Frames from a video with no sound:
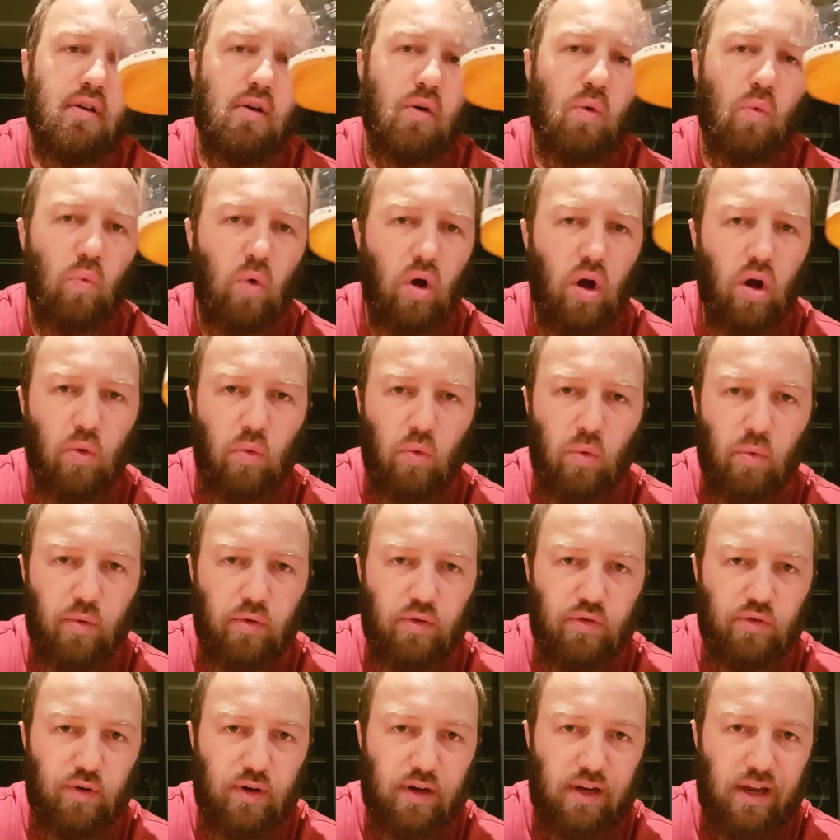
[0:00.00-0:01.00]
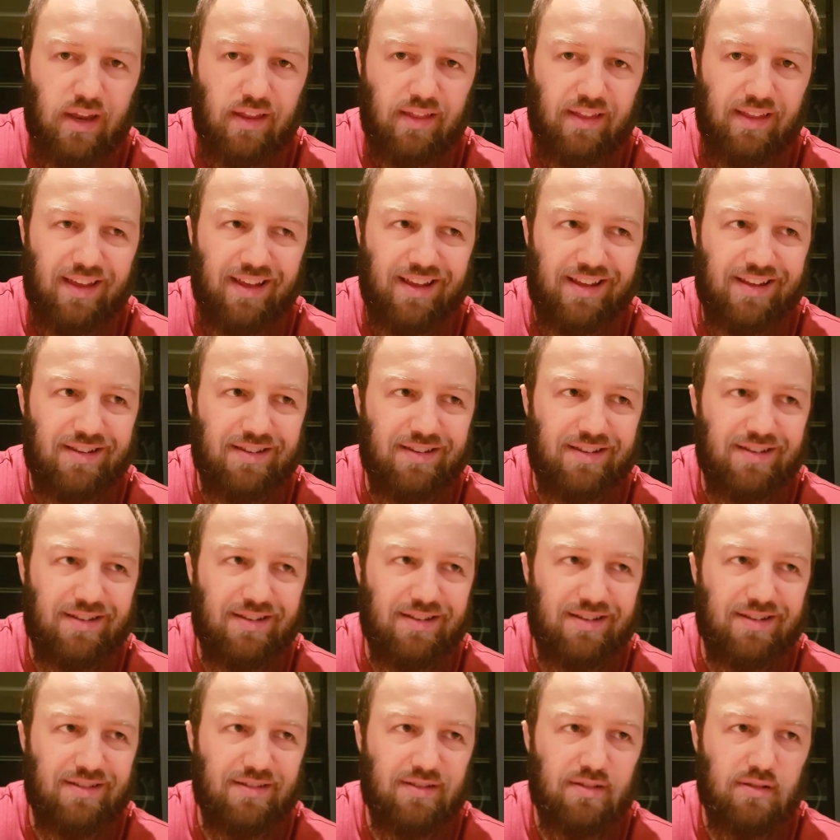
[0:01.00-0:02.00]
while we were drinking
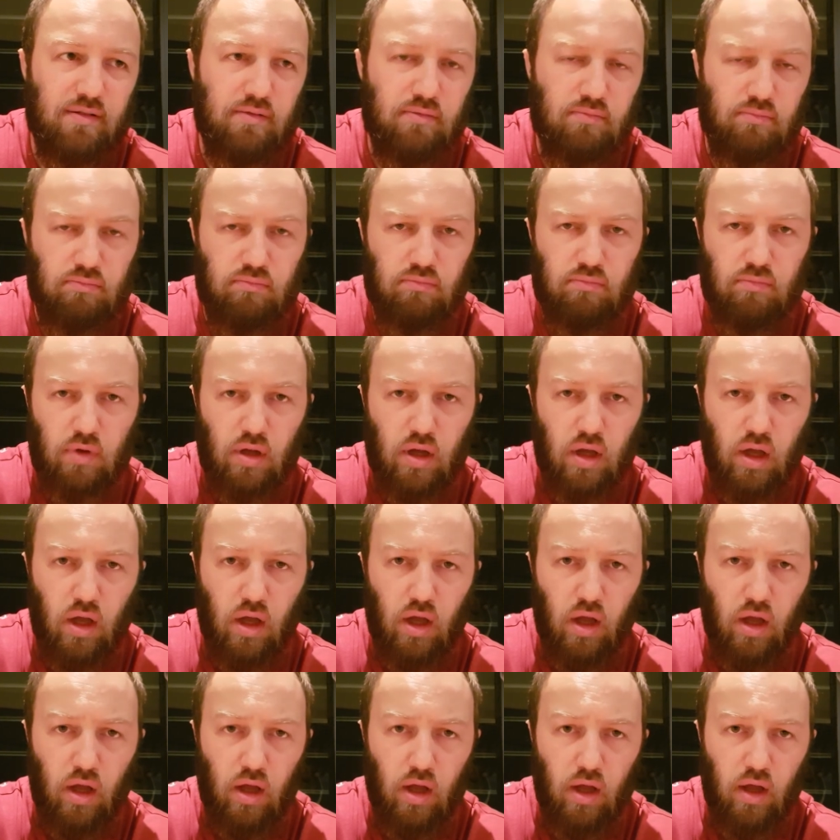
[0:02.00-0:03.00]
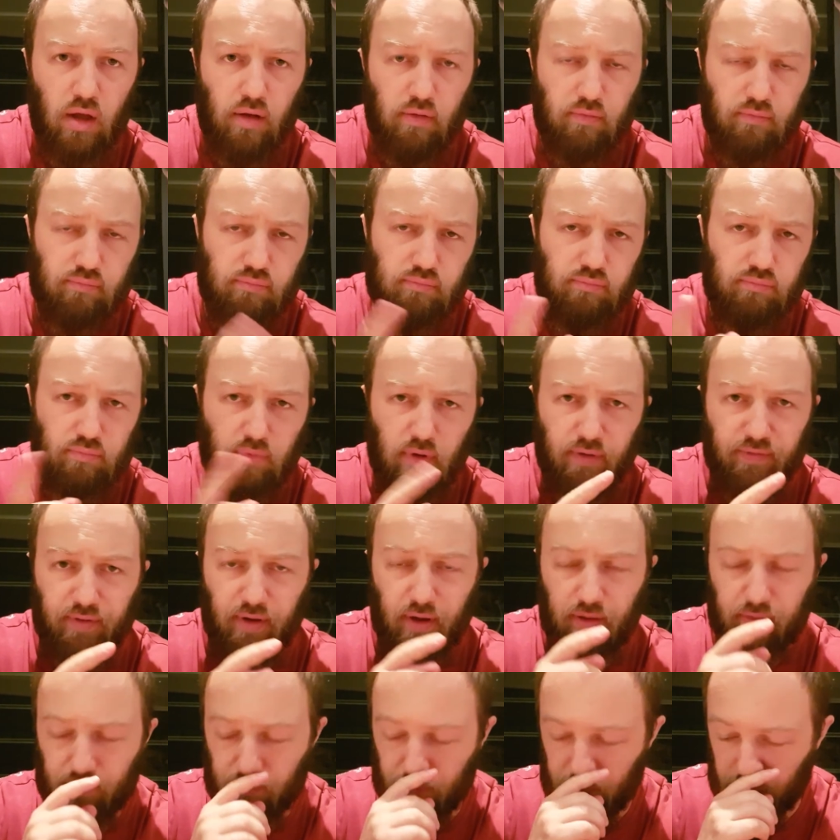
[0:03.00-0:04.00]
these, my
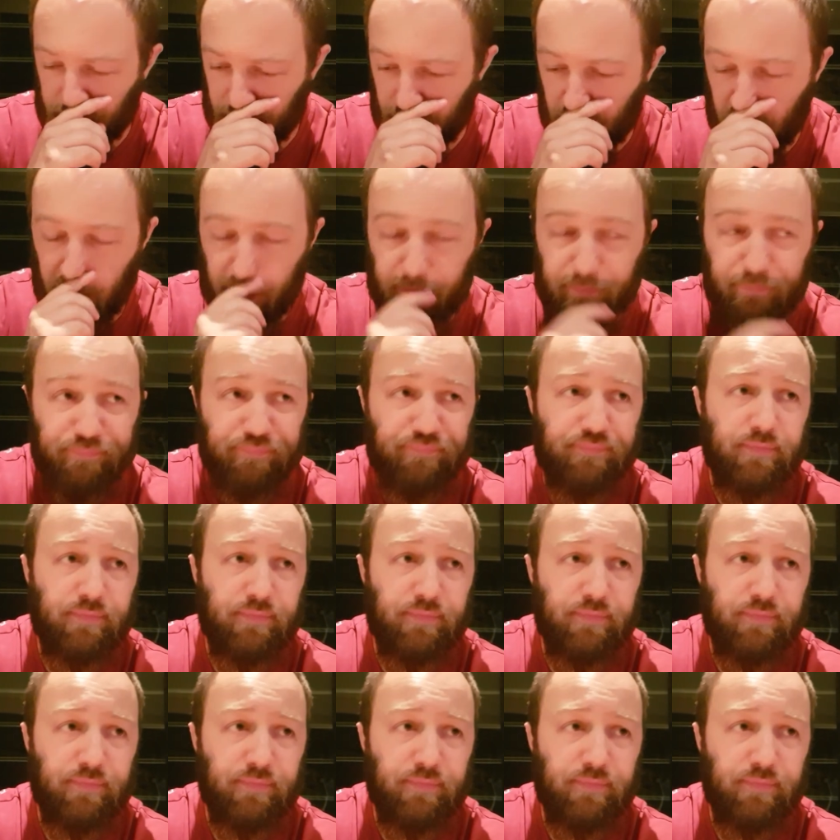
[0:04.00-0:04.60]
father-in-law and